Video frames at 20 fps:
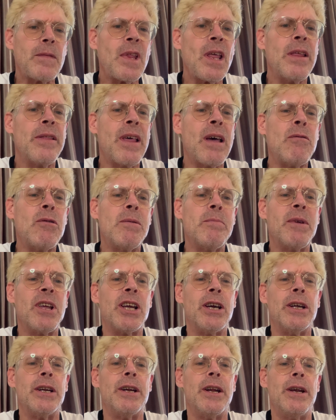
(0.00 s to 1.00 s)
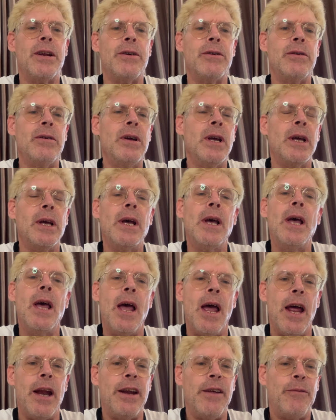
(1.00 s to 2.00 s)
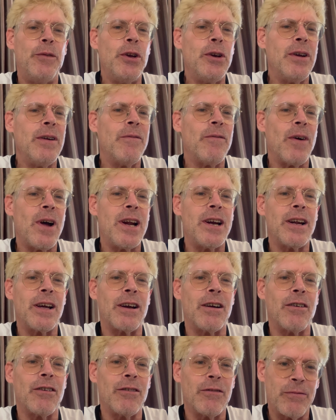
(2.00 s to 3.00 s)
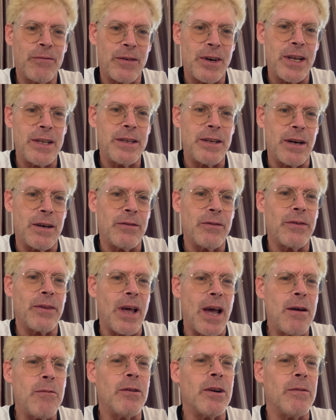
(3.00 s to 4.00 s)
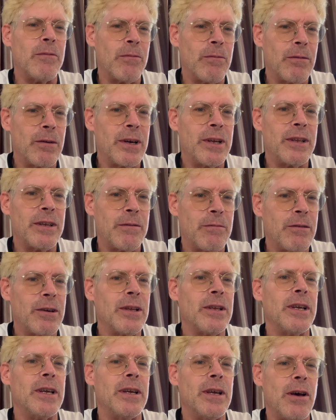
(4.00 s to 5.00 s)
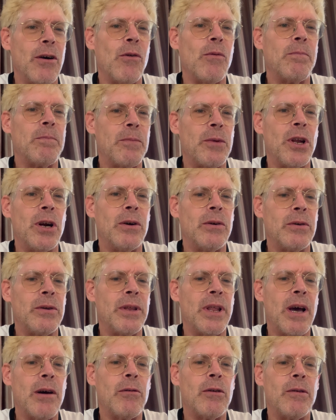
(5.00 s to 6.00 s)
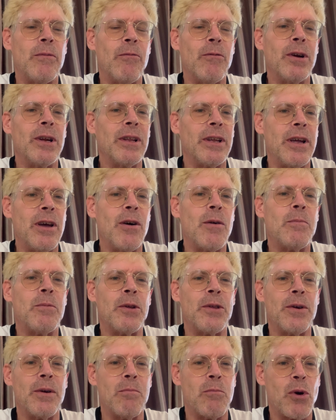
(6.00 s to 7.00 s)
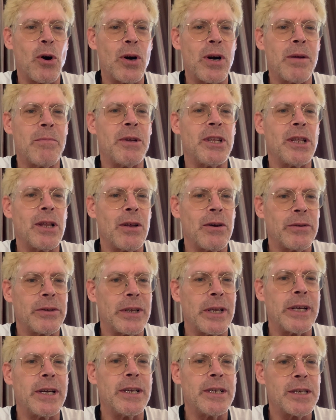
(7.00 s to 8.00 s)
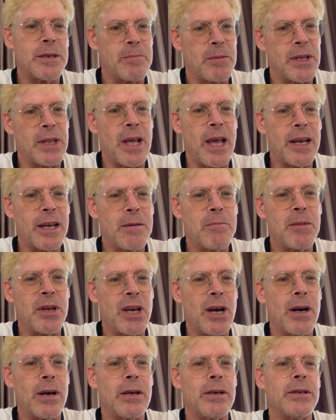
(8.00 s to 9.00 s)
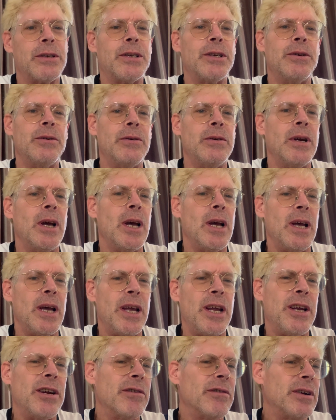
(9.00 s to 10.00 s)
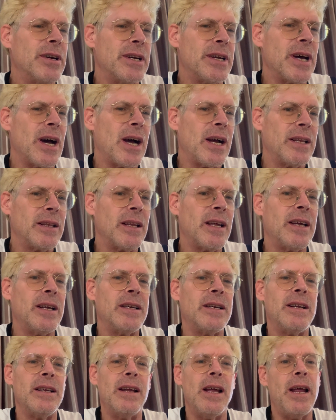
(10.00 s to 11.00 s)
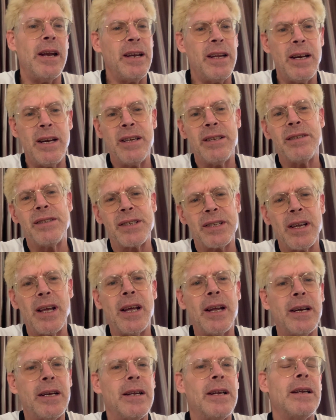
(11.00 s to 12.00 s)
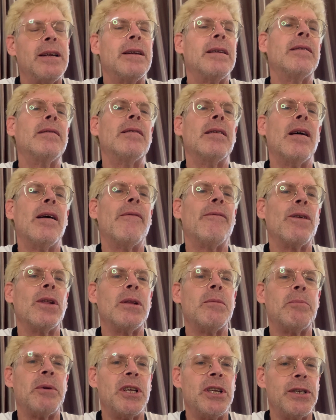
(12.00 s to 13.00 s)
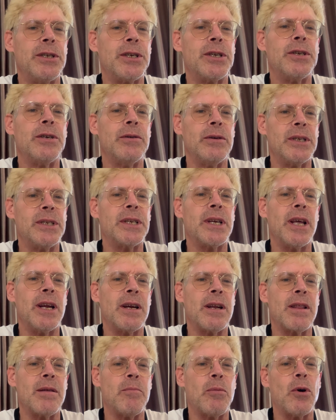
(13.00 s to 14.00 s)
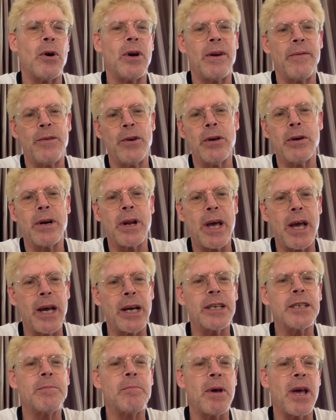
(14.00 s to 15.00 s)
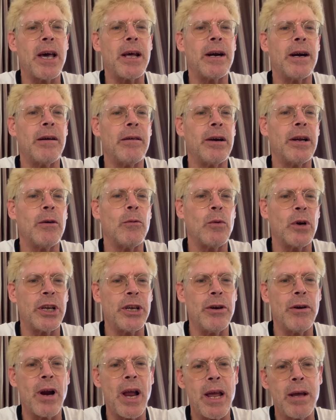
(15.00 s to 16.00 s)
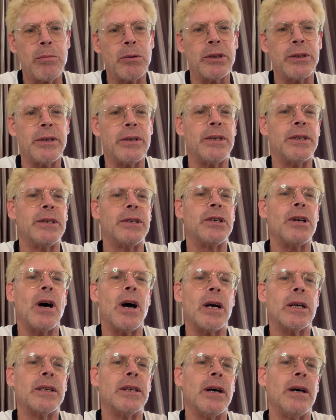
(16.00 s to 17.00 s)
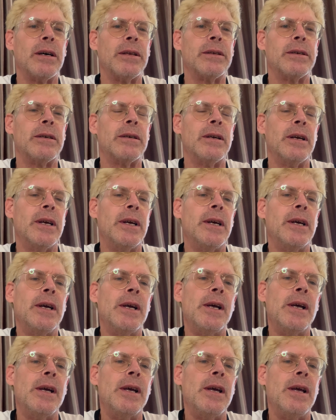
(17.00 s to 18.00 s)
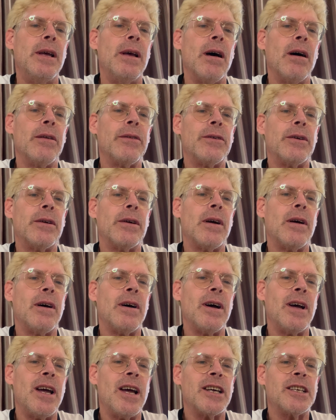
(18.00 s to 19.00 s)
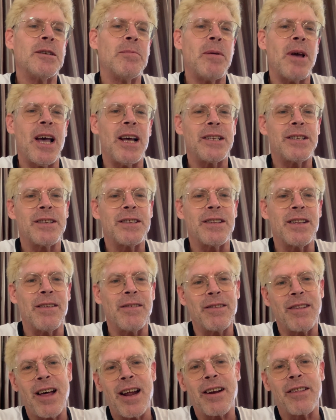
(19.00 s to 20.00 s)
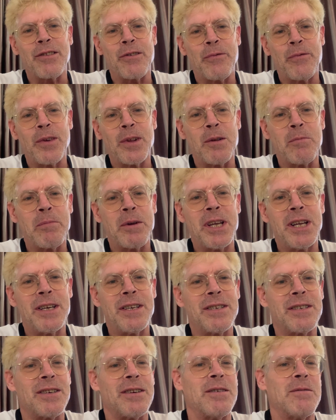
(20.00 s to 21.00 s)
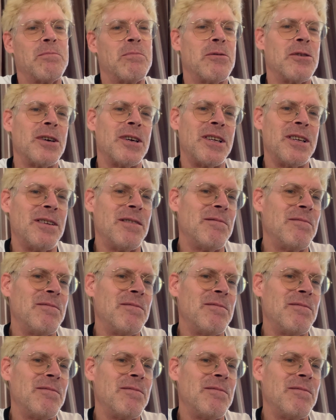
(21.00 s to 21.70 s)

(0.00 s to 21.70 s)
That would be good to do. And if you could find a girlfriend, that would really, really help. That would really help with your boredom and loneliness. But that can be hard too here in Thailand and in Philippines too. It's getting to the point, if you're in an expat area where you're able to talk to other expats, a lot of the Filipinas are pretty,